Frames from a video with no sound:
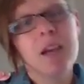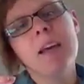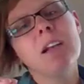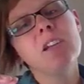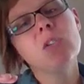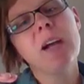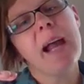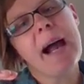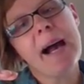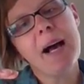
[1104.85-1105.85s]
Not only do I
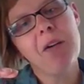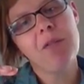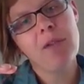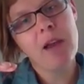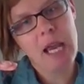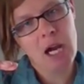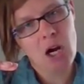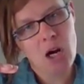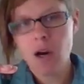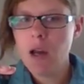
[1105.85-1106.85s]
have
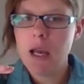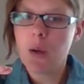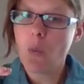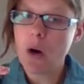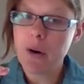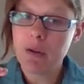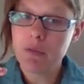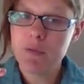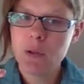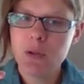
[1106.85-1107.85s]
air and water and
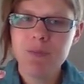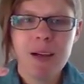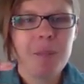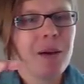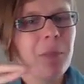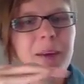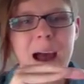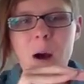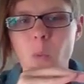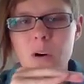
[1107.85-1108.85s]
food, but I'm
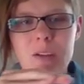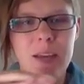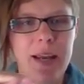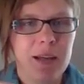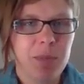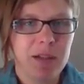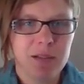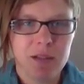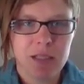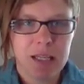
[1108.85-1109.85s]
not worried that anybody's
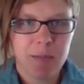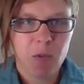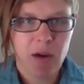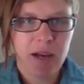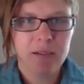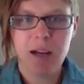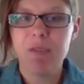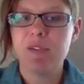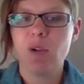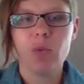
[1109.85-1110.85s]
going to take them away. I
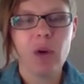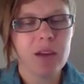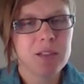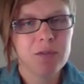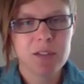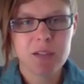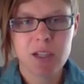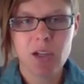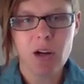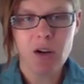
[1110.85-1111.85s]
feel relatively
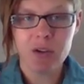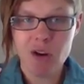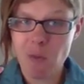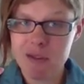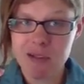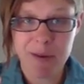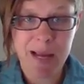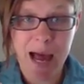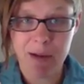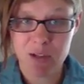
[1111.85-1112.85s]
secure. No one's coming
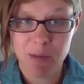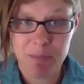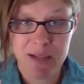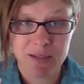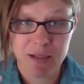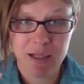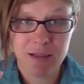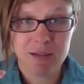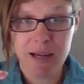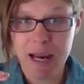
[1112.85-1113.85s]
after my basic
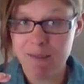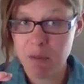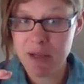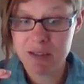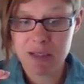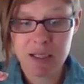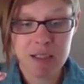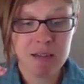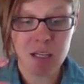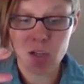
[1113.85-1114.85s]
needs. I have the basic
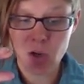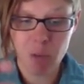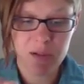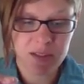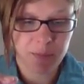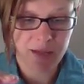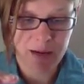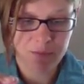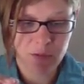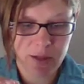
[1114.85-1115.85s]
needs and nobody's coming
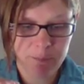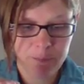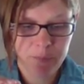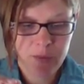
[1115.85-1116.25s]
after them.